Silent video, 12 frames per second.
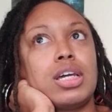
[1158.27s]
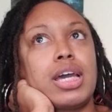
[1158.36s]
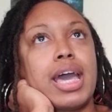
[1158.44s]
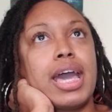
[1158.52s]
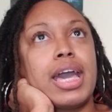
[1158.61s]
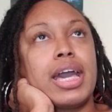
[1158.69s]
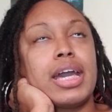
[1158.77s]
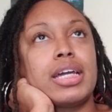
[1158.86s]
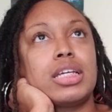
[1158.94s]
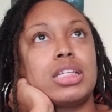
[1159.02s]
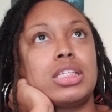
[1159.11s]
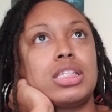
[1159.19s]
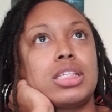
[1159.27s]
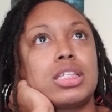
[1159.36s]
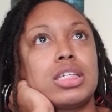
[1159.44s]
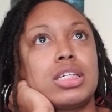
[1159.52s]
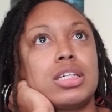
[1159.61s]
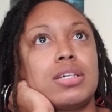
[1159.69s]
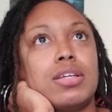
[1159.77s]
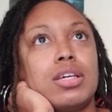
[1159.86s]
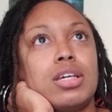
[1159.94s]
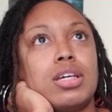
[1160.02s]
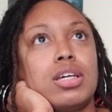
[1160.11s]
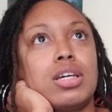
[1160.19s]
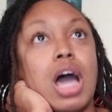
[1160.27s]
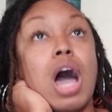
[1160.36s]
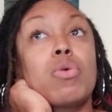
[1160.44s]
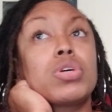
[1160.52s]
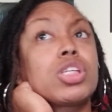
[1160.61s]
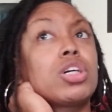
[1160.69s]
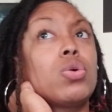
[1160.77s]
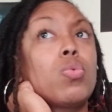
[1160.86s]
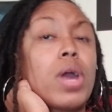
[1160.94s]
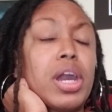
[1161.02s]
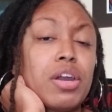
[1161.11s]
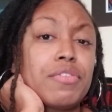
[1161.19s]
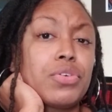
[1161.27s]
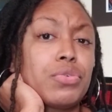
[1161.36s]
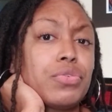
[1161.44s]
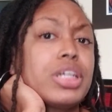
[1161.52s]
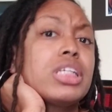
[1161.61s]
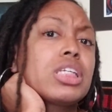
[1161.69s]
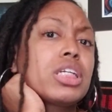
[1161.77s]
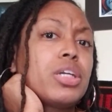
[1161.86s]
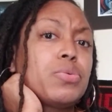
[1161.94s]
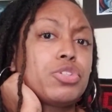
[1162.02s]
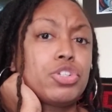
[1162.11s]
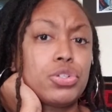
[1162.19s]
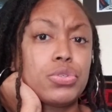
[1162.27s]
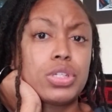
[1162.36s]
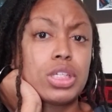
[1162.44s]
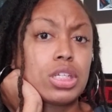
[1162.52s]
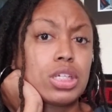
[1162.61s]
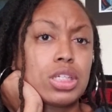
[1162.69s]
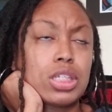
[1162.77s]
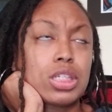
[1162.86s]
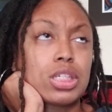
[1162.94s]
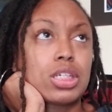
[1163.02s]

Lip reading: And I was unaware of the reason he was choosing this.